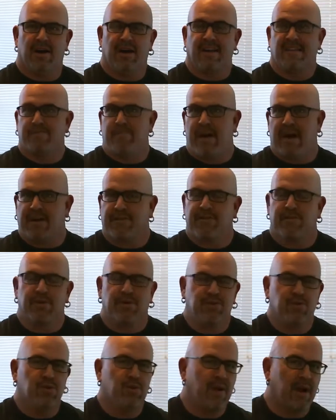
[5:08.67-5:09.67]
expect from a
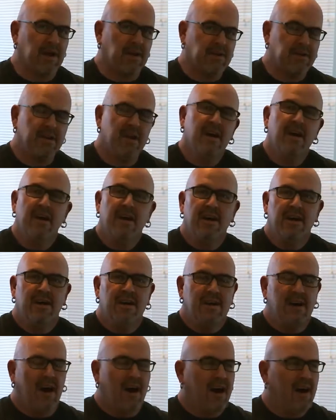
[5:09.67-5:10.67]
Tool record.
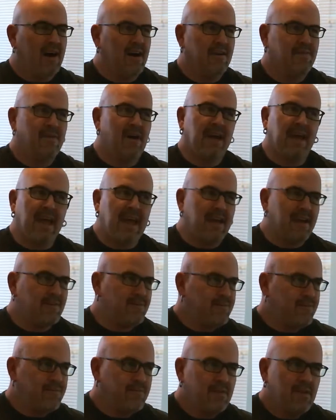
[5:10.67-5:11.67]
Again,